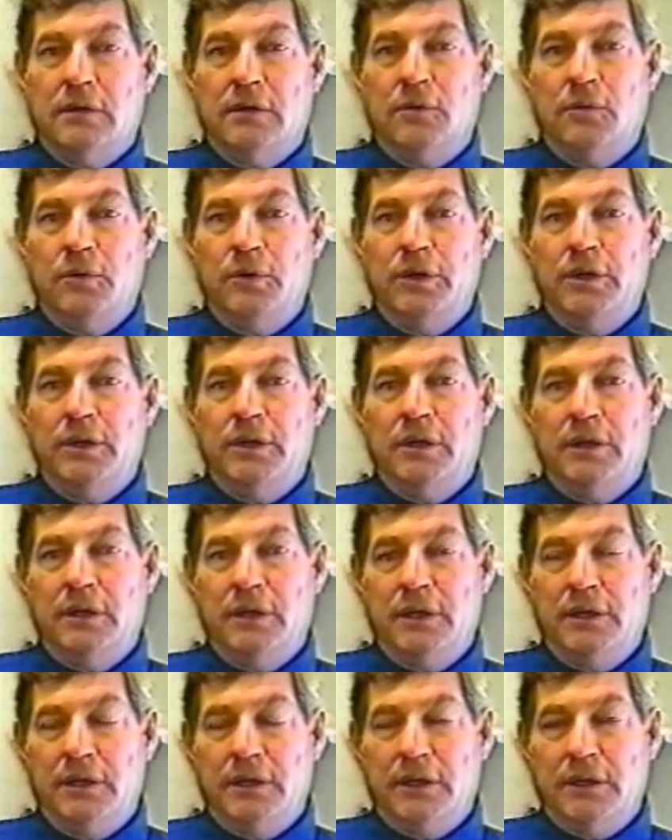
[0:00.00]
We can
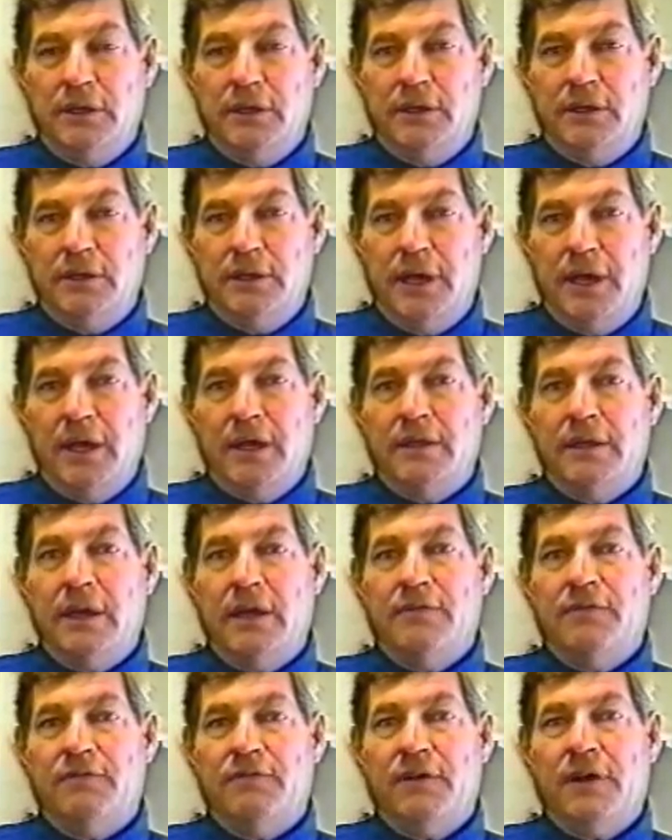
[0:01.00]
take
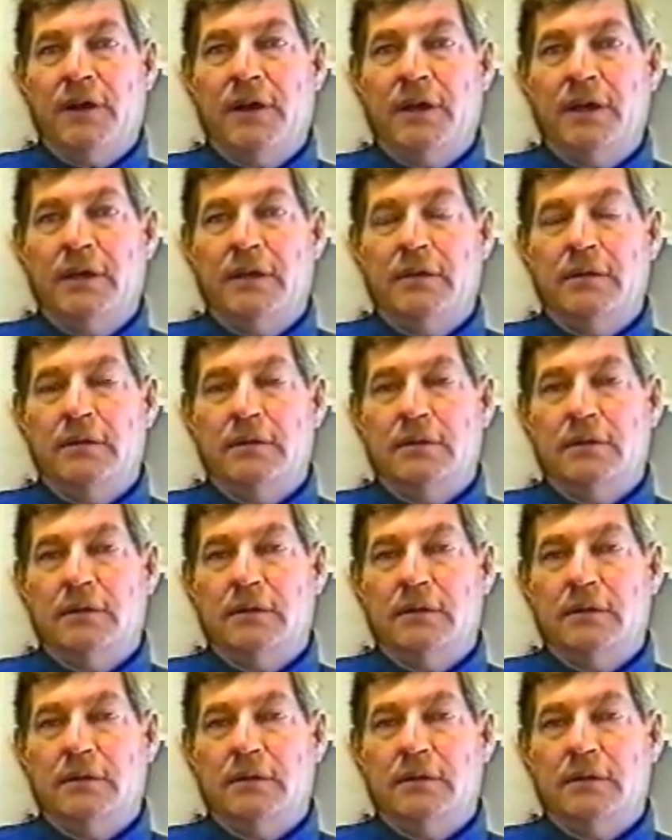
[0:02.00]
that fine